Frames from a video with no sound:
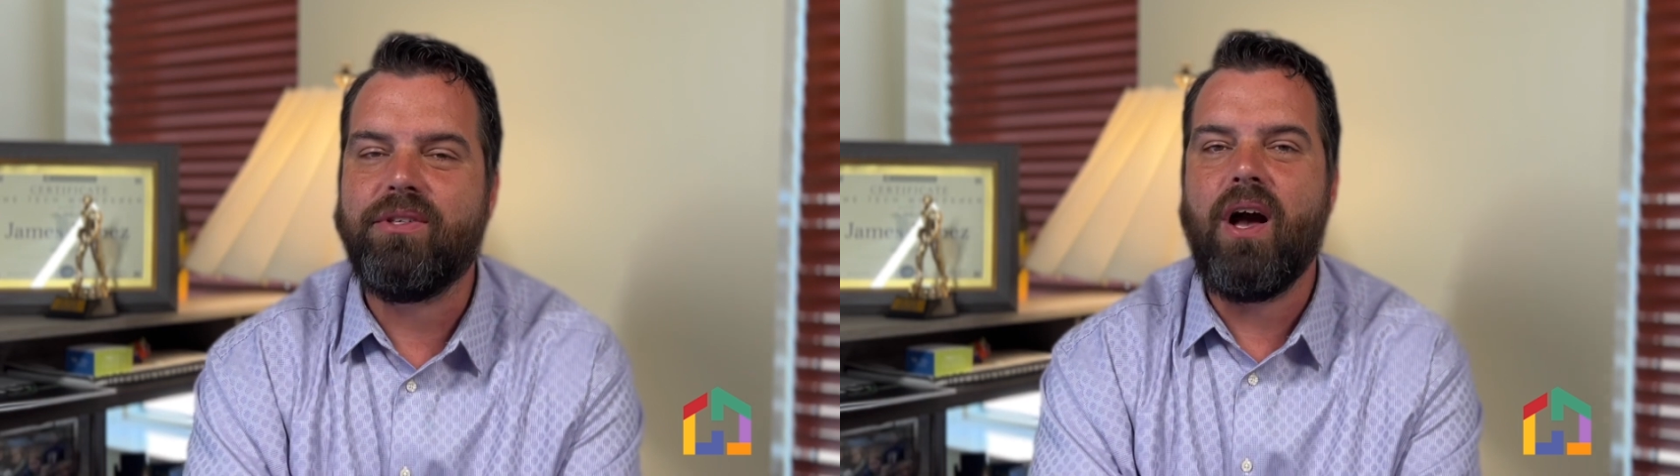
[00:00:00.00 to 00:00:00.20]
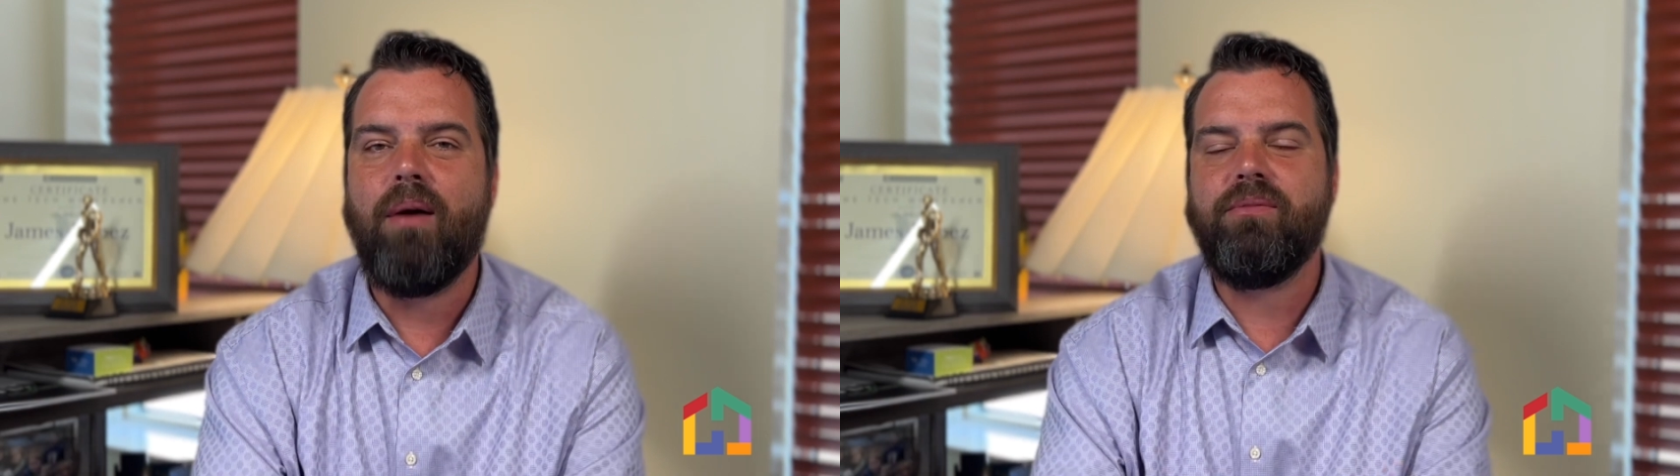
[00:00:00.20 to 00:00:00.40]

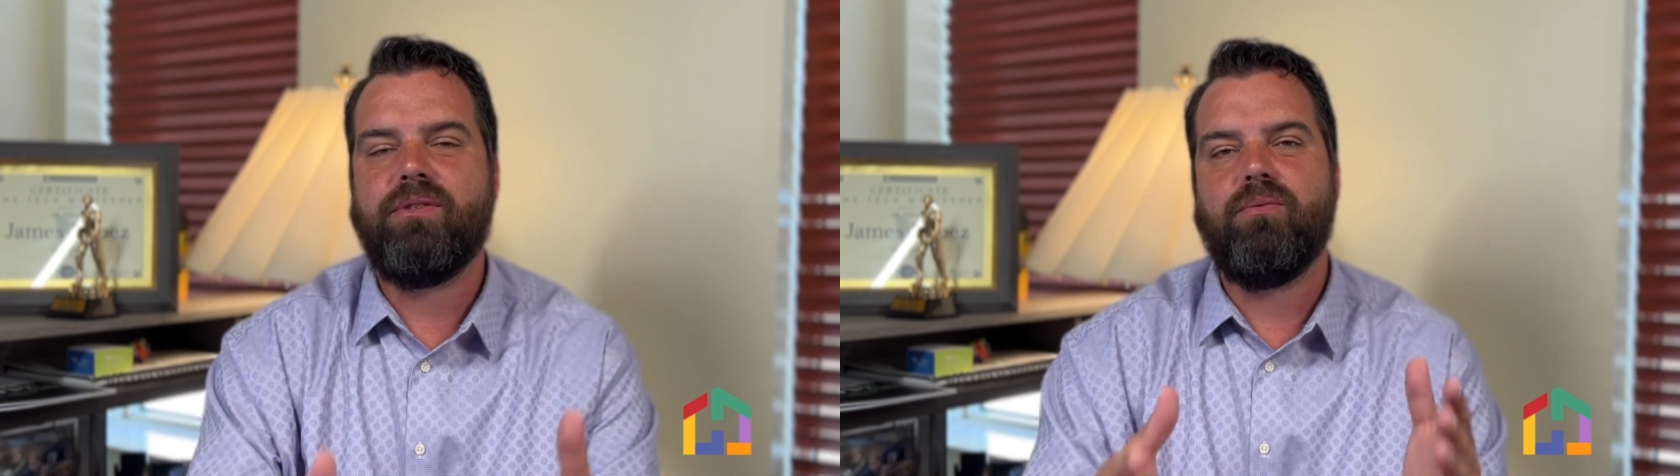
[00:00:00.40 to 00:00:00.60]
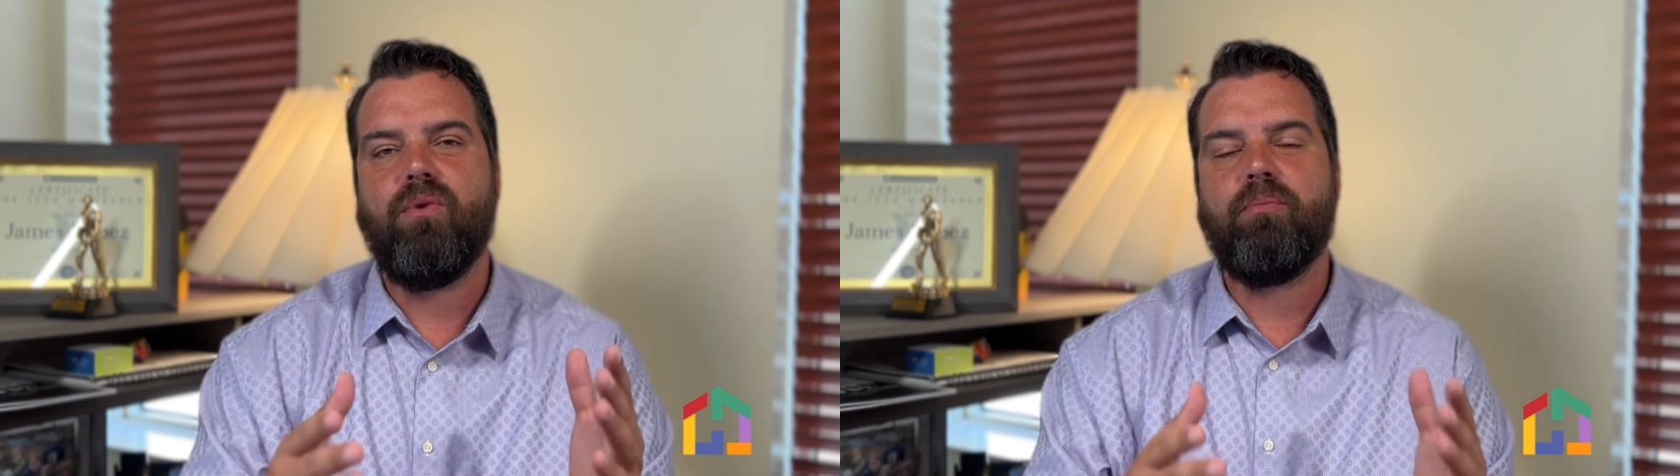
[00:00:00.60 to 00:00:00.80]

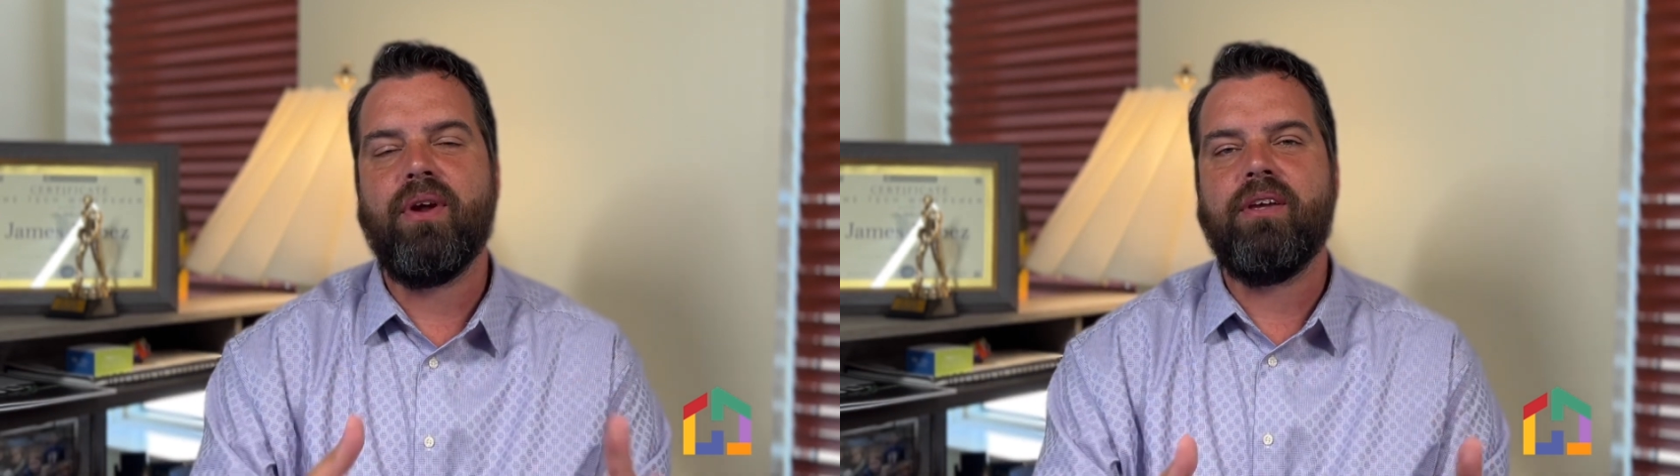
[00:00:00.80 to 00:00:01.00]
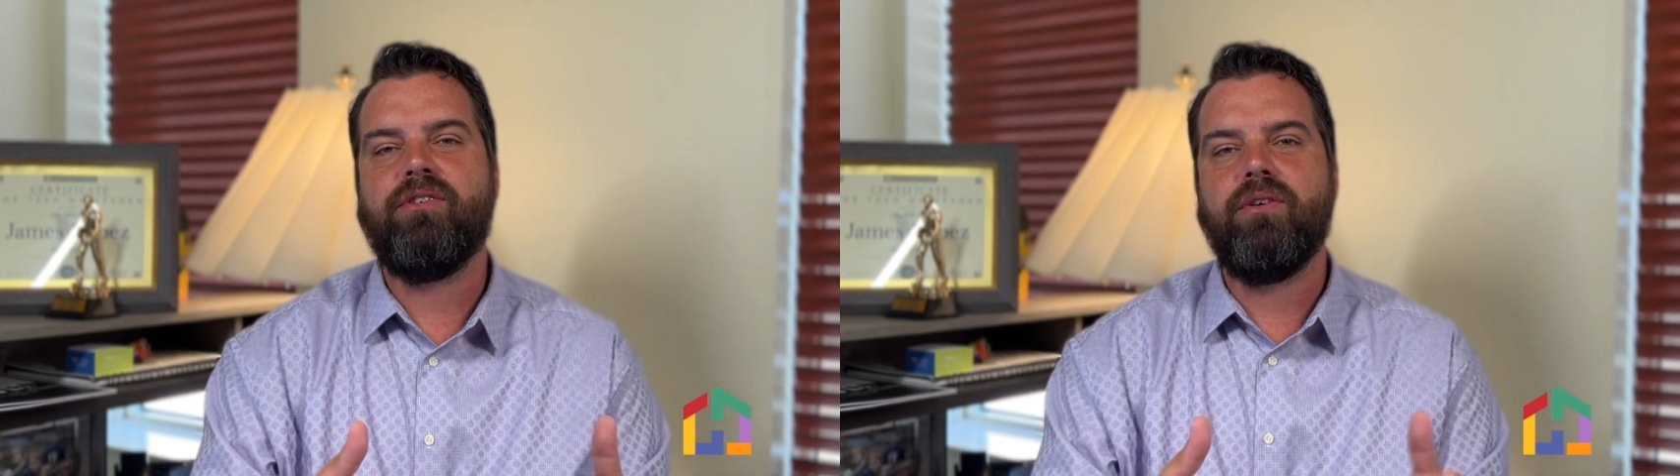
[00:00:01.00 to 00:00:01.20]
comes, we'll
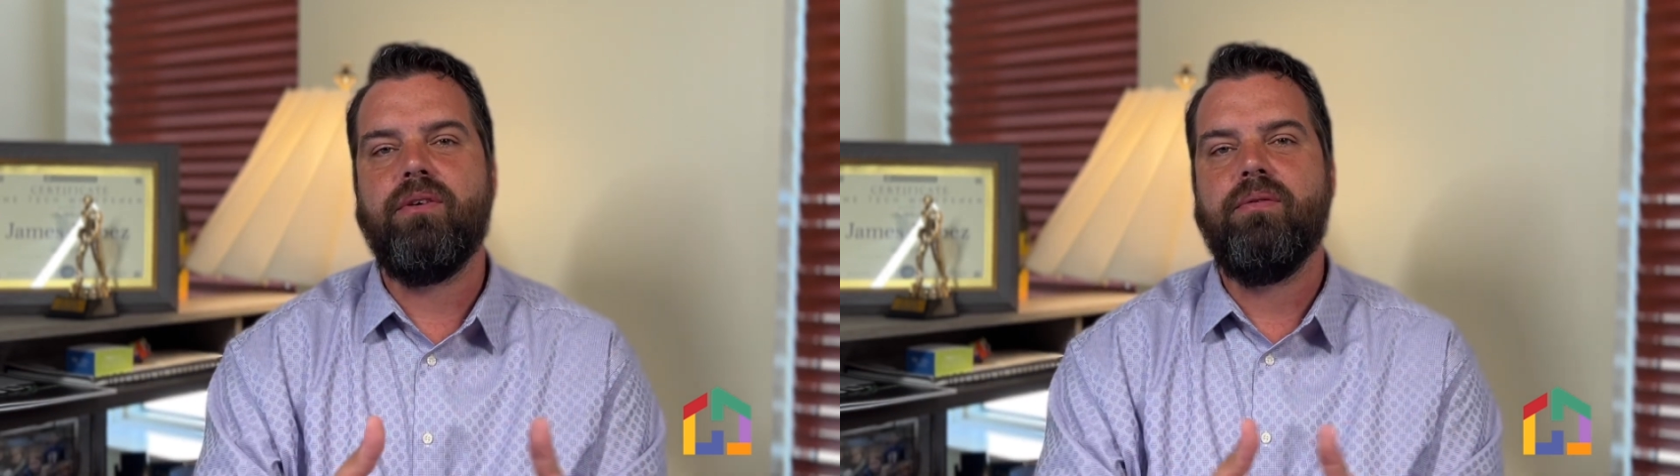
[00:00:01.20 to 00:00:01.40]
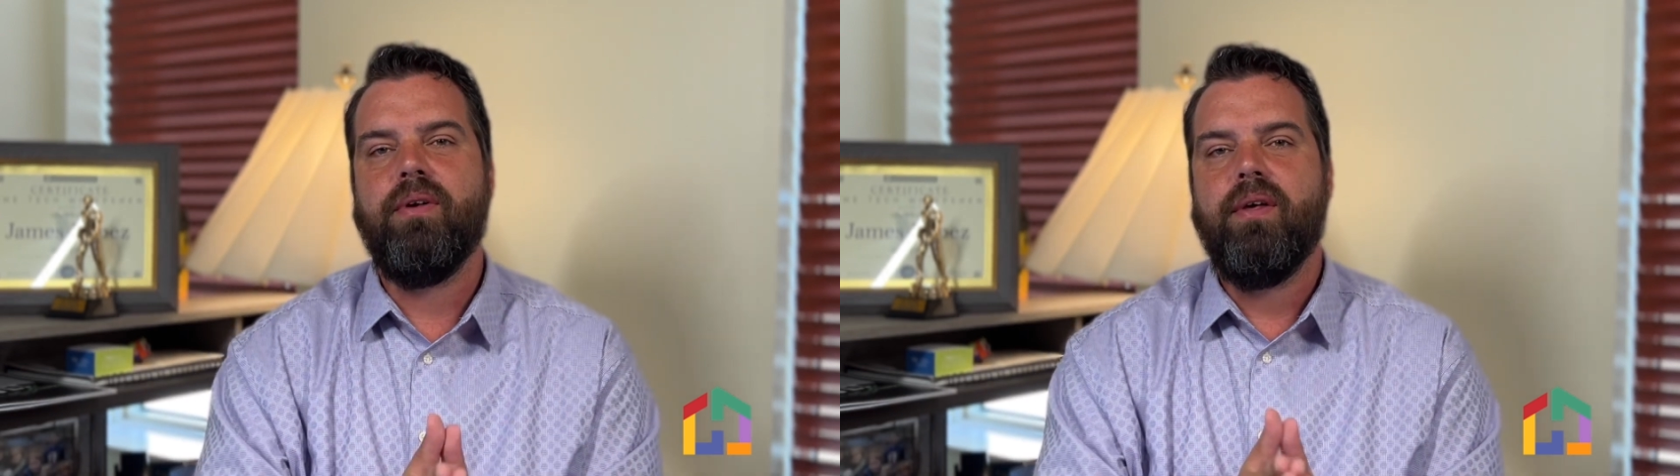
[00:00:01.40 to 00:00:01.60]
bring it to
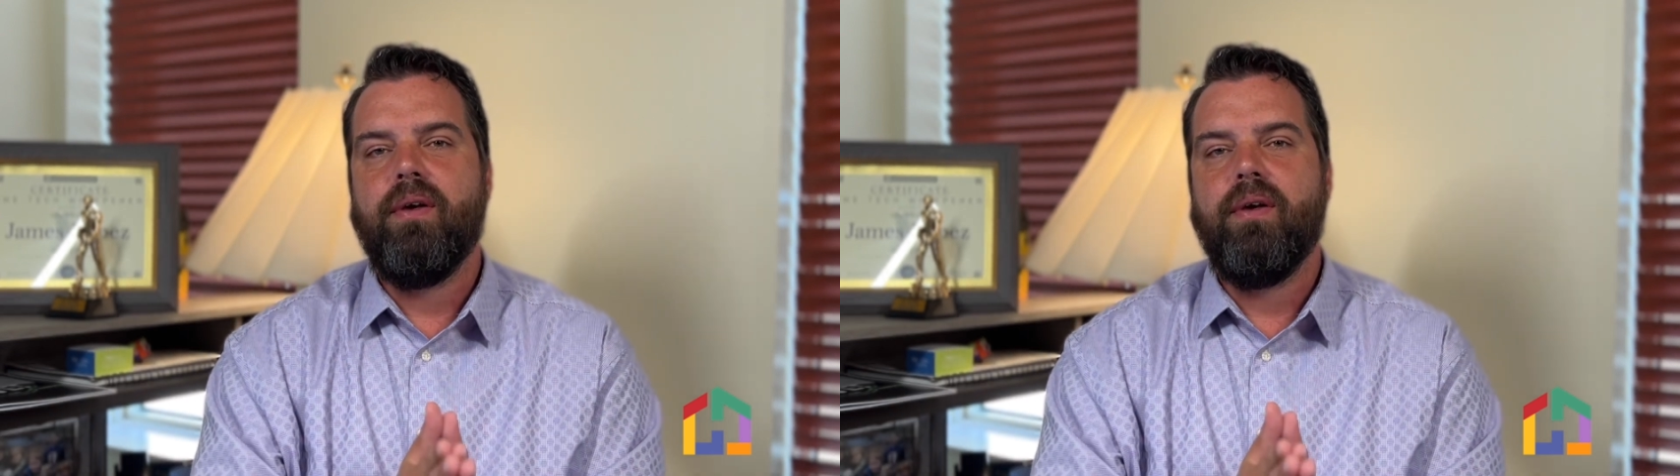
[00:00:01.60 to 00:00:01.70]
you.